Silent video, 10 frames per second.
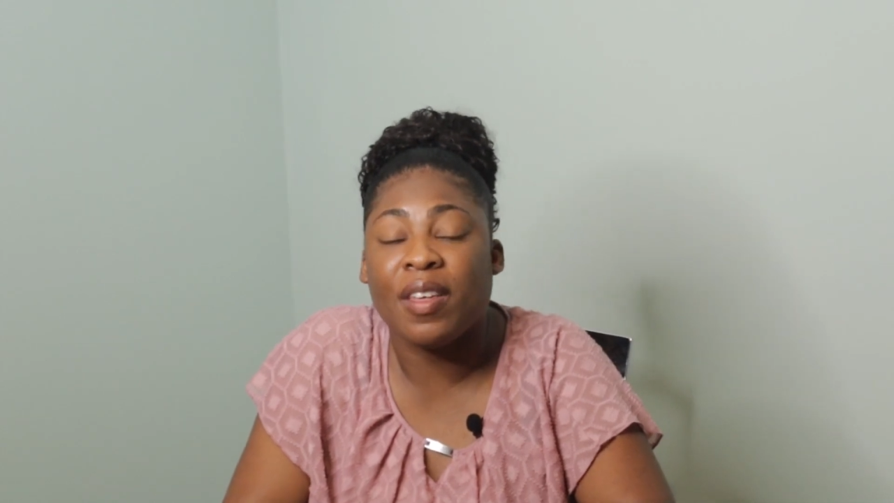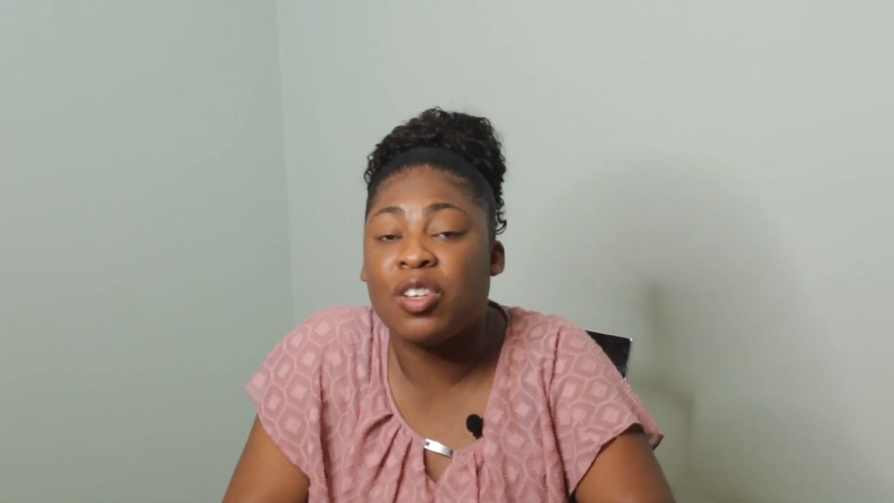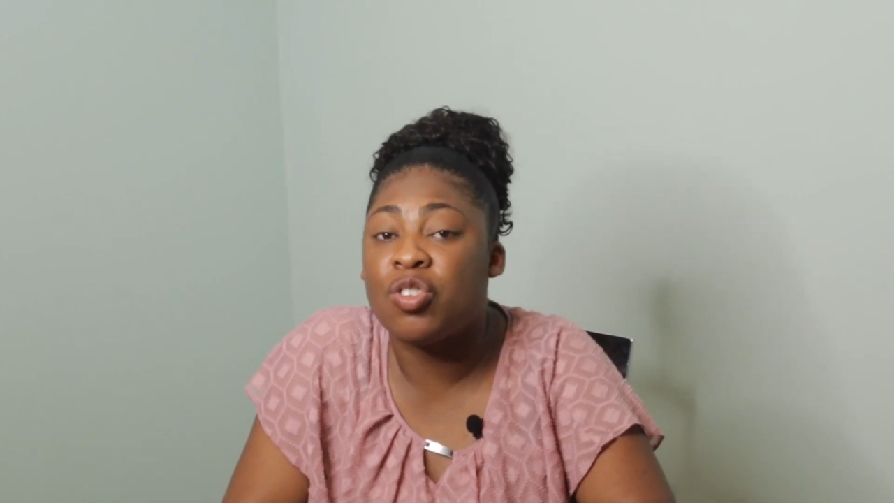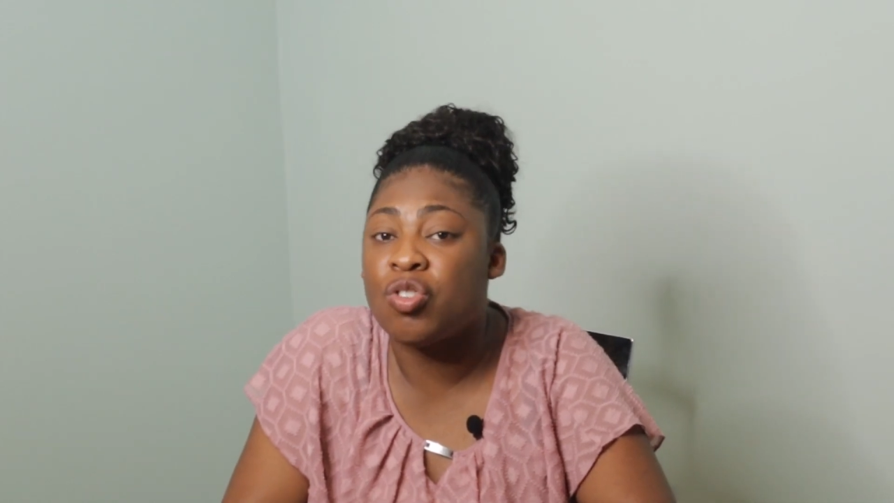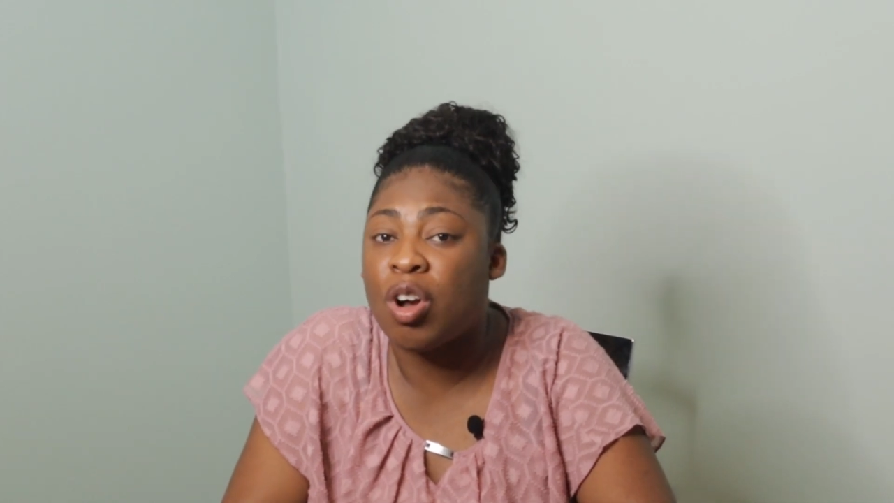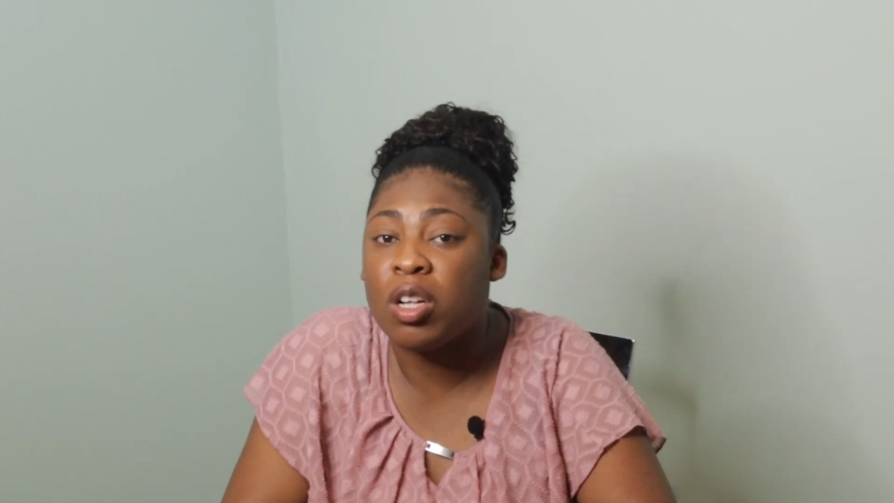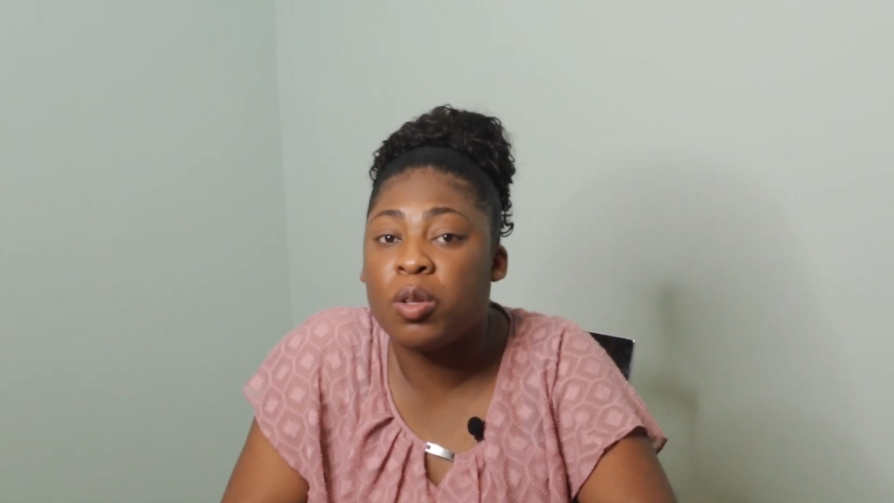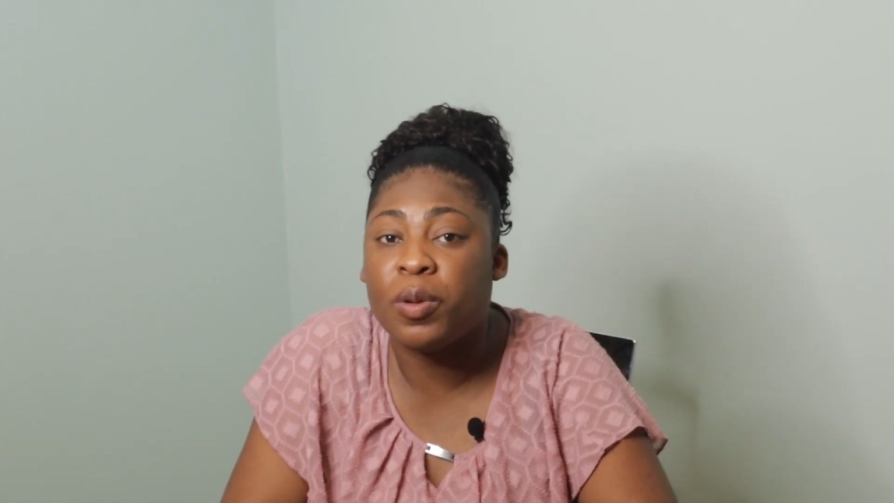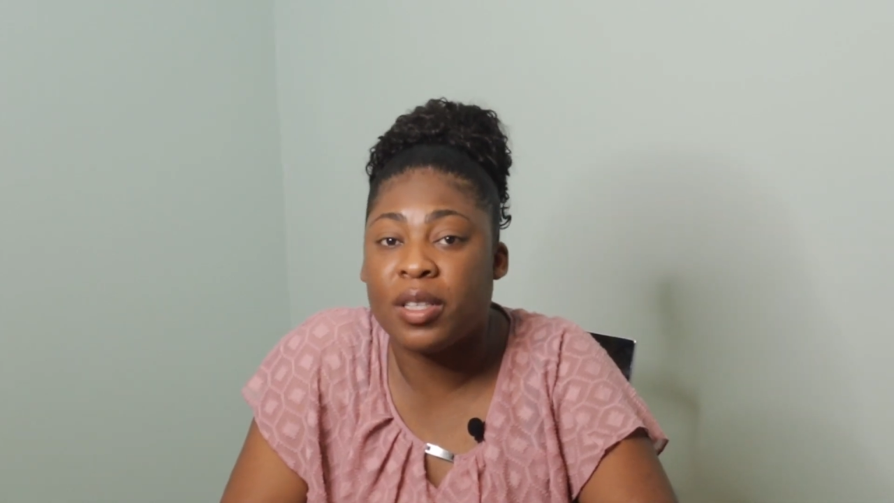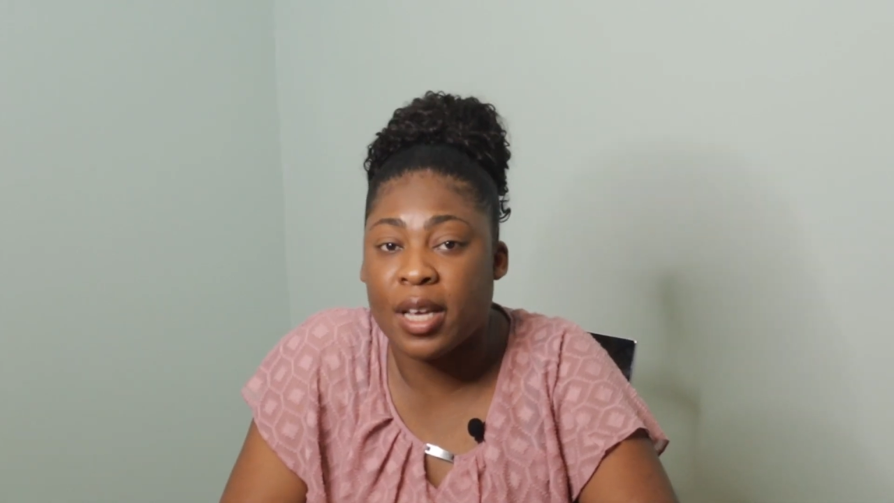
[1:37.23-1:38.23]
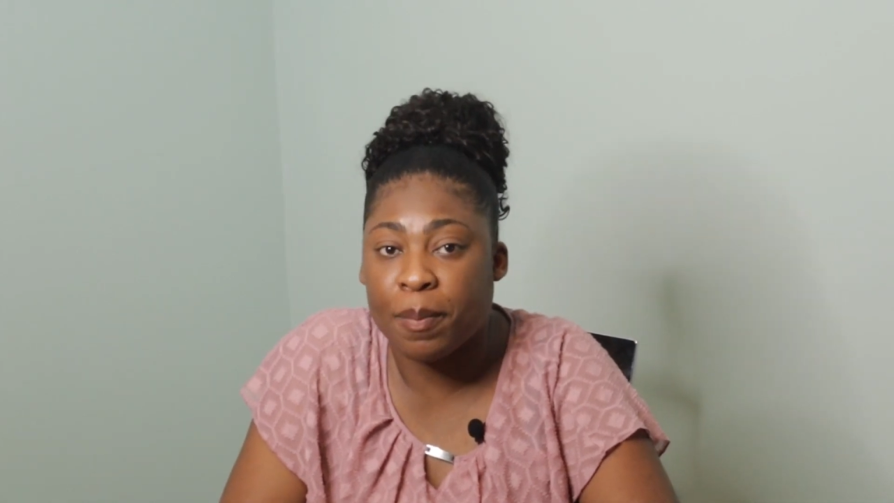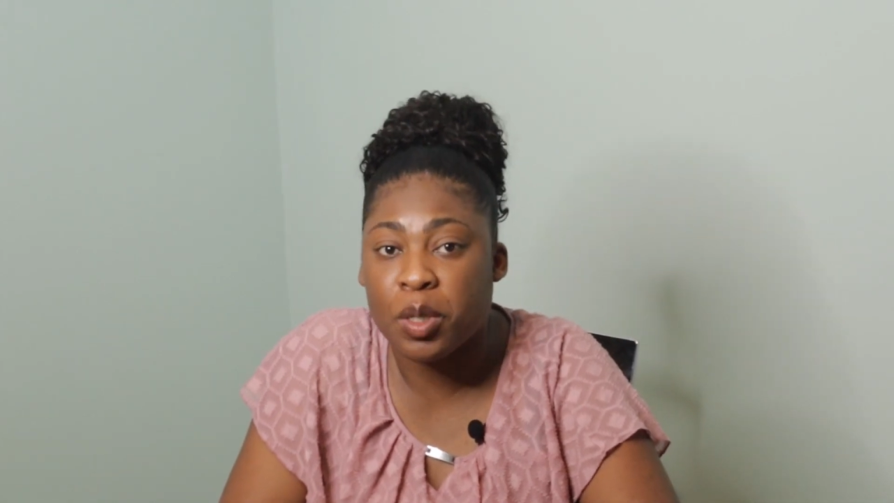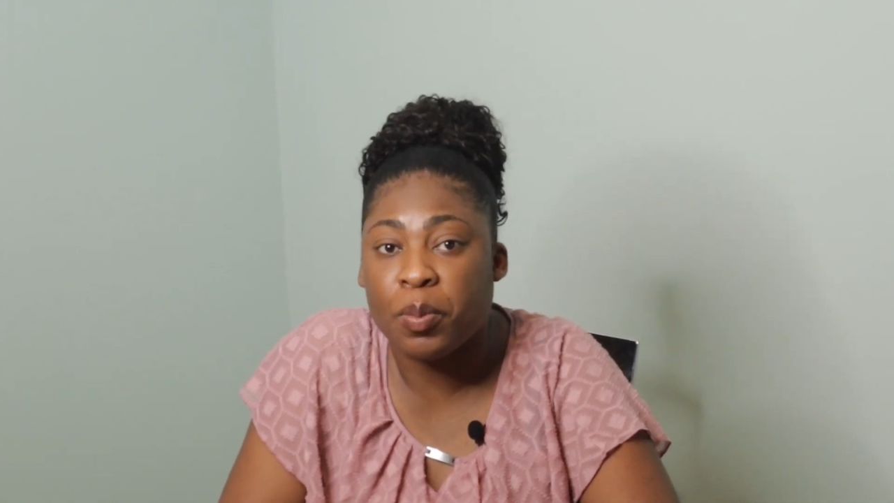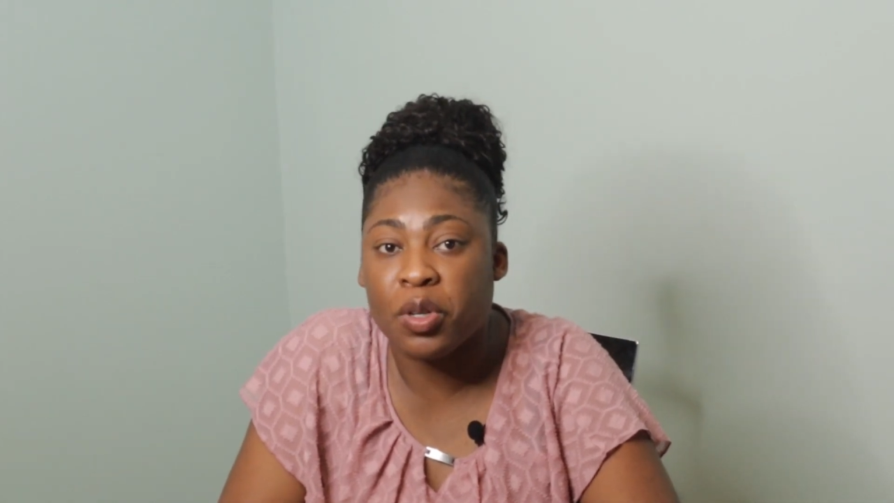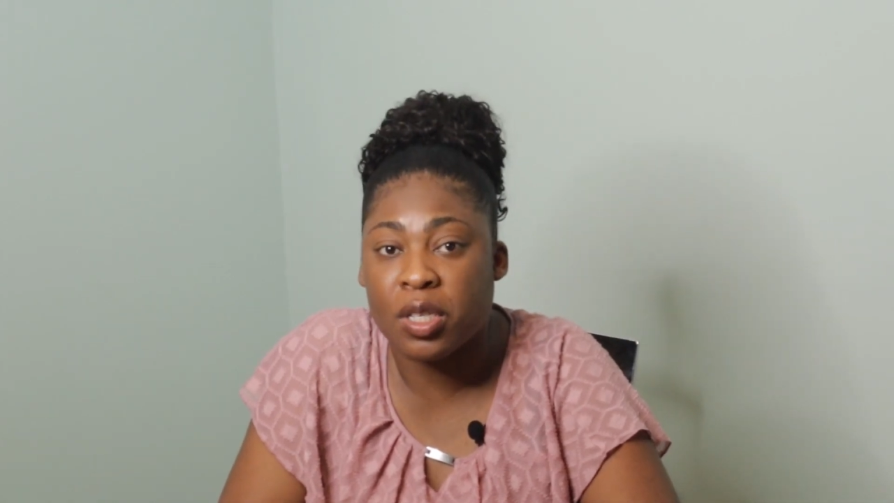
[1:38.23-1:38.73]
and they struggle with
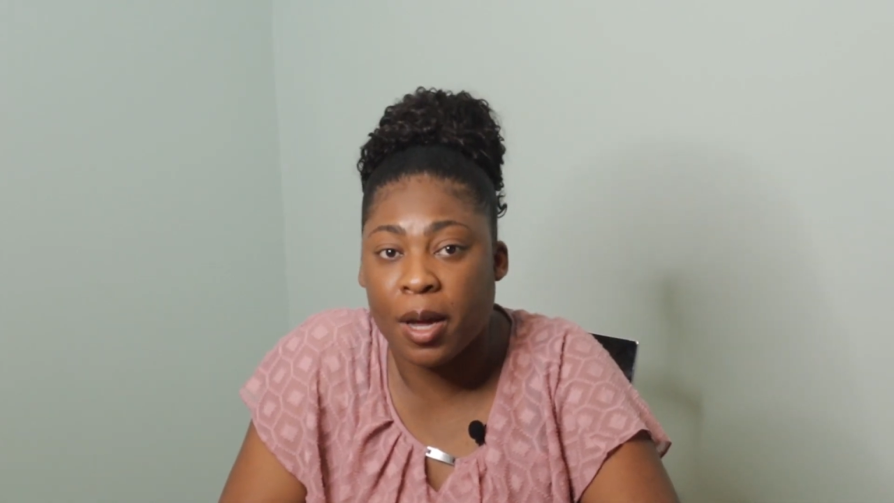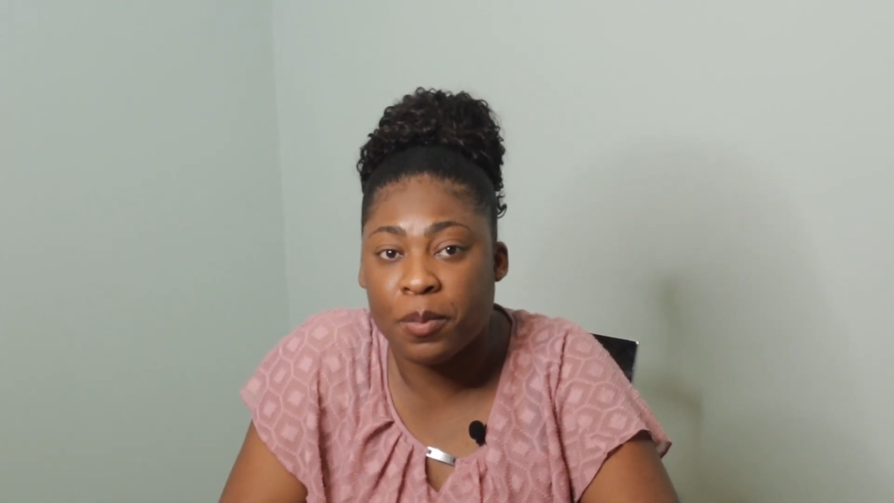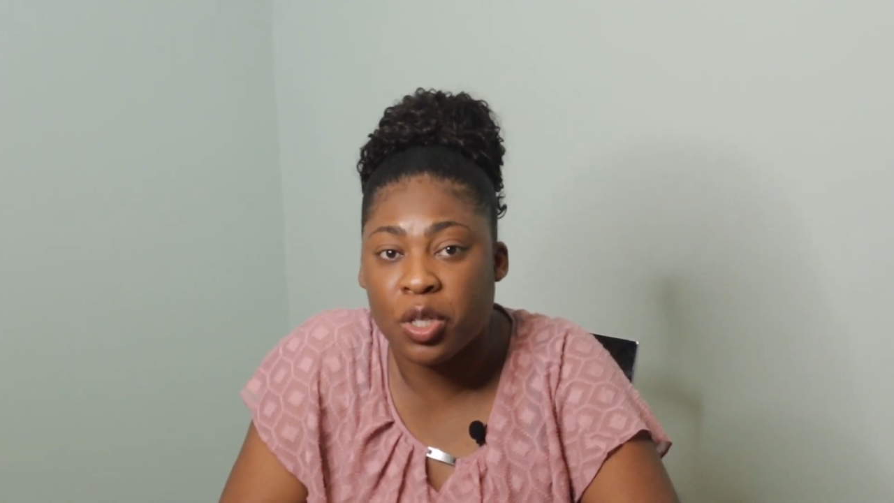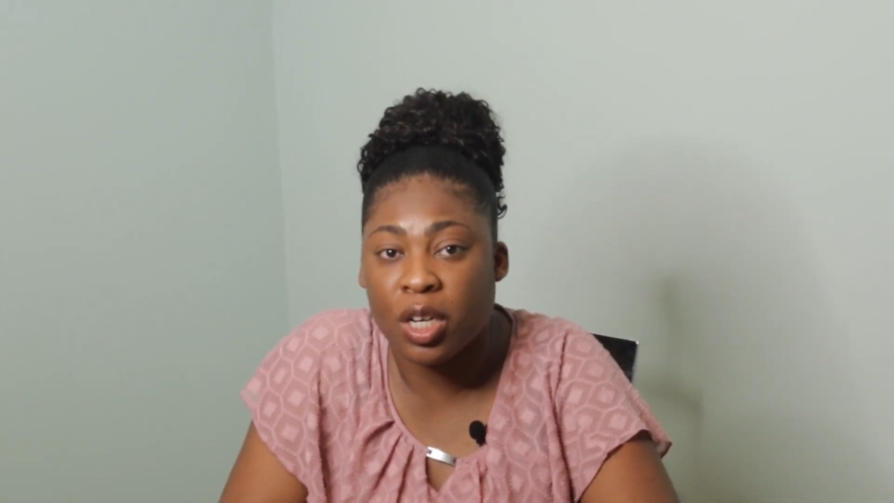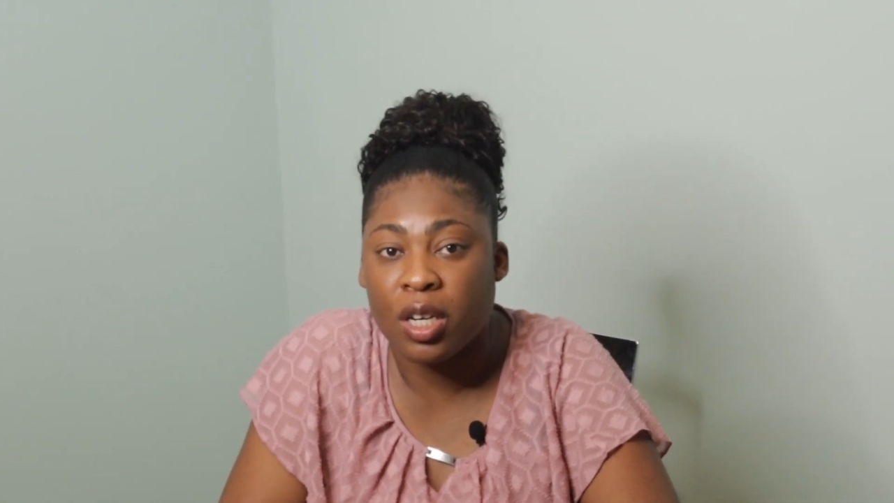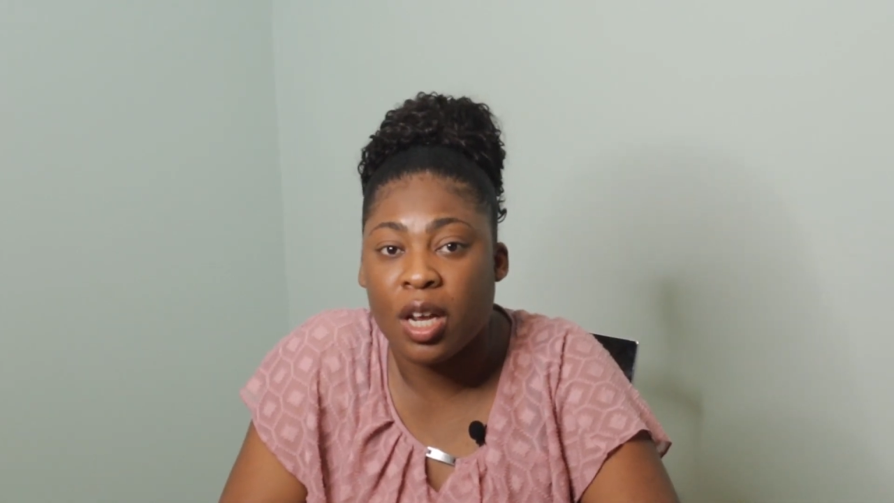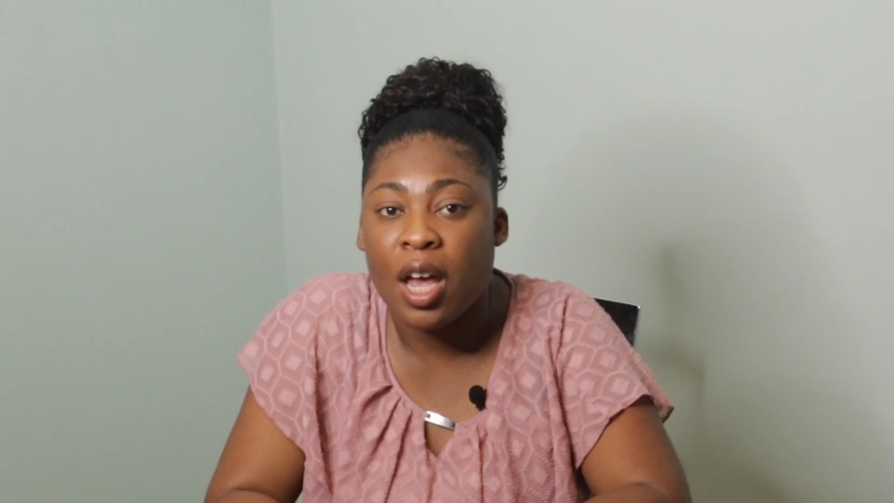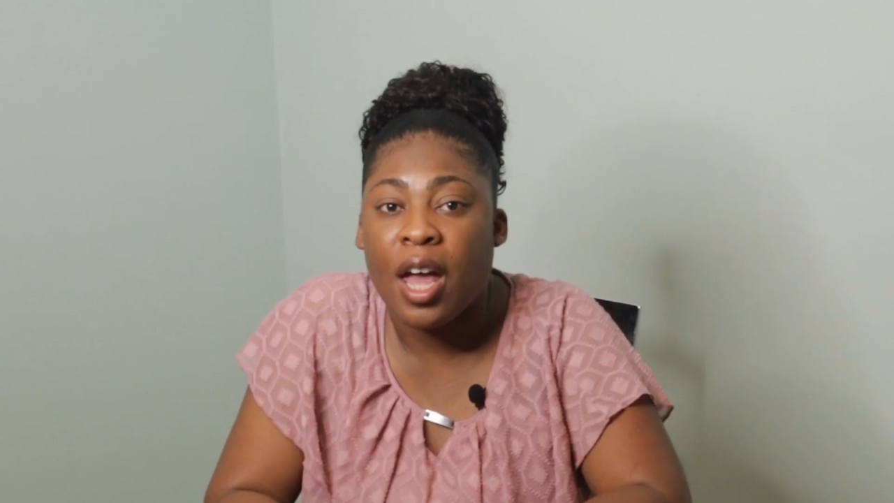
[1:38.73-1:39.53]
depth perception.